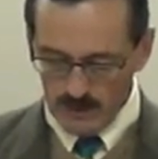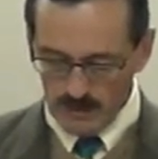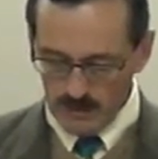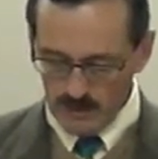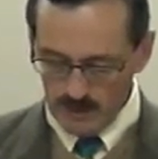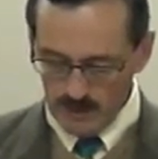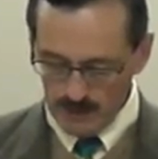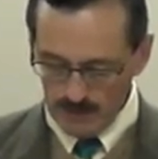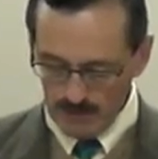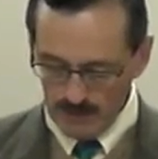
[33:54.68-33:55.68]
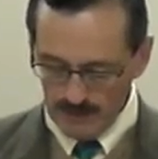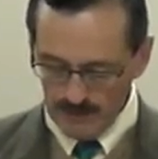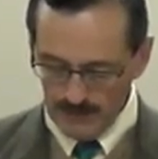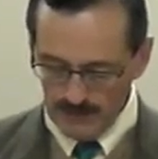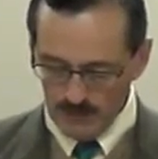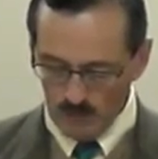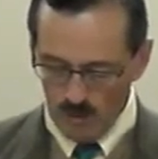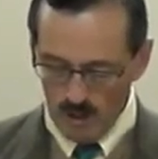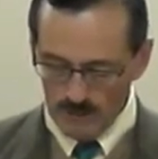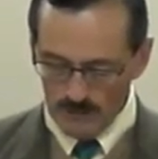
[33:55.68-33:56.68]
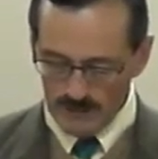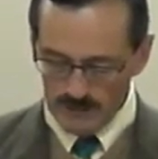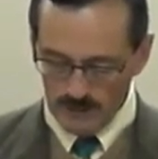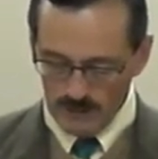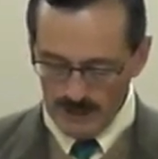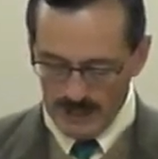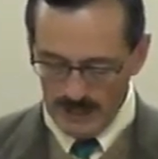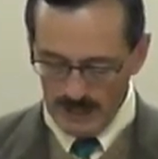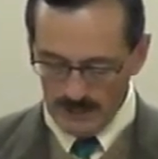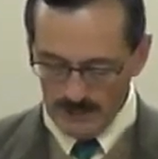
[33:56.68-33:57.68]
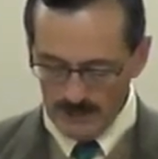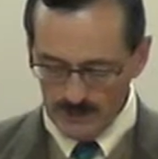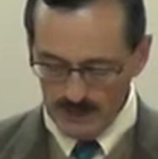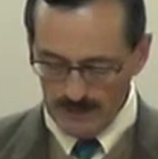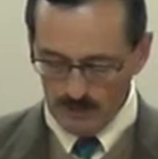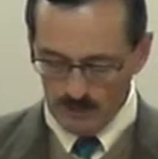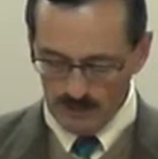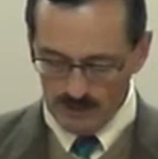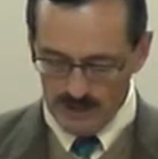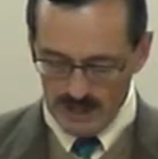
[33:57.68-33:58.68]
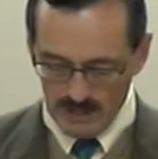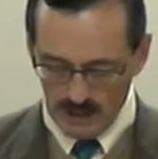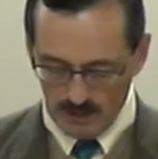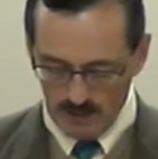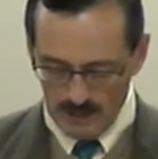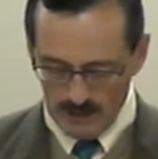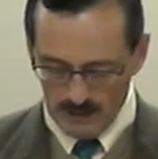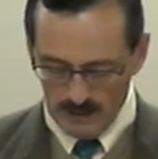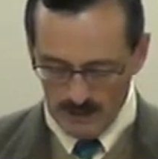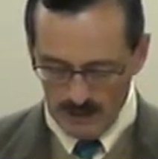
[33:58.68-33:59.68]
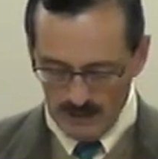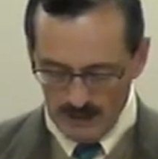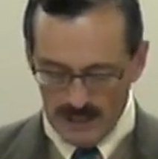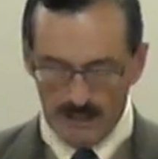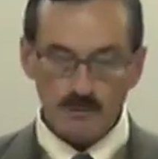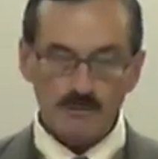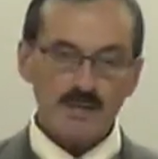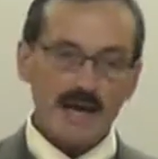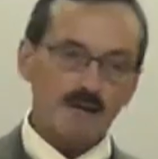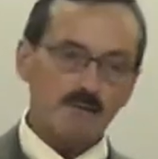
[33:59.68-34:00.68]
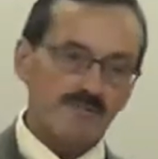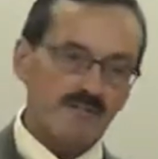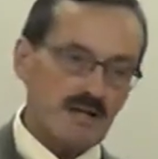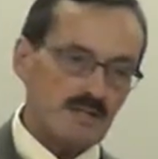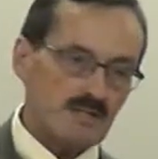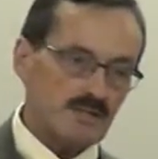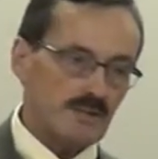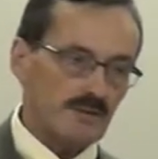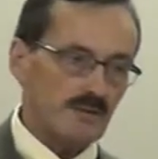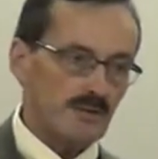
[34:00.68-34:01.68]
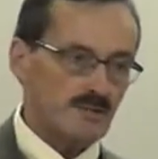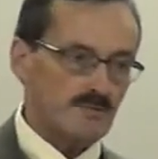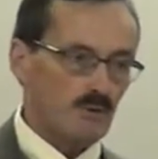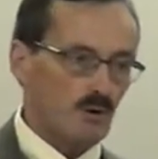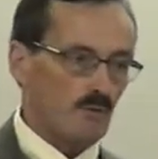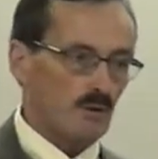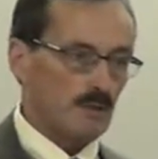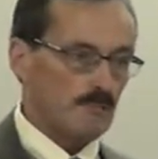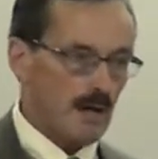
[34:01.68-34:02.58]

Jerusalem was plundered, the wall was torn down, the temple was desecrated, temple sacrifices under his rule were